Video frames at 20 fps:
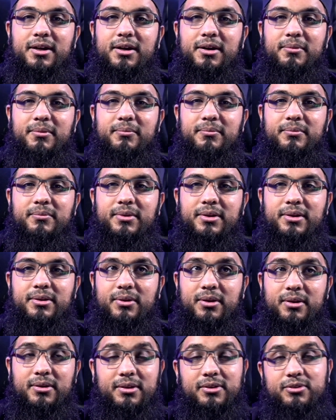um, you
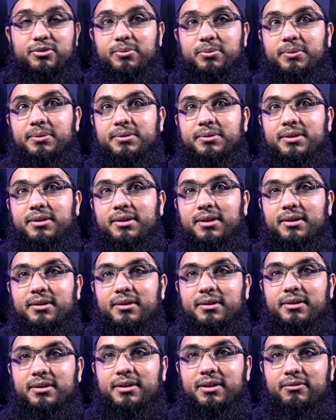know, Allah subhanahu
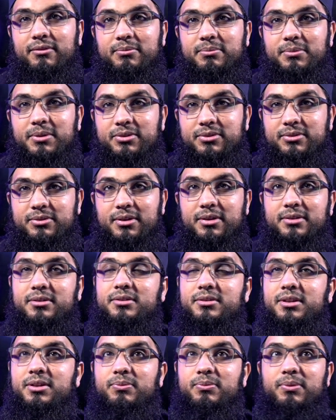wa ta'ala gave him this
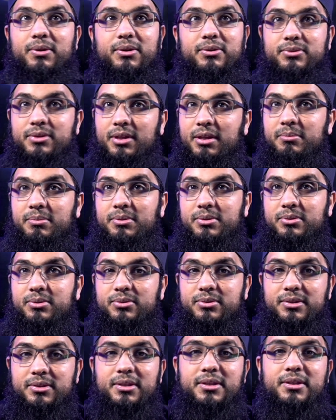certainty where he was able
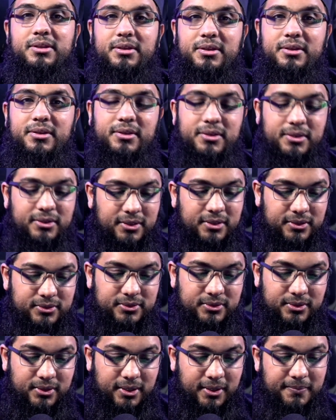to see
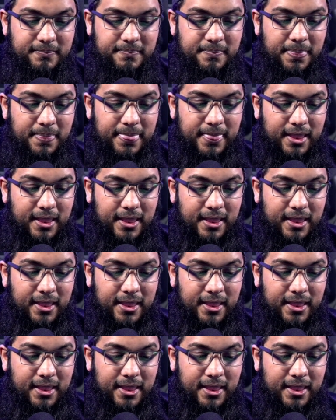things, right?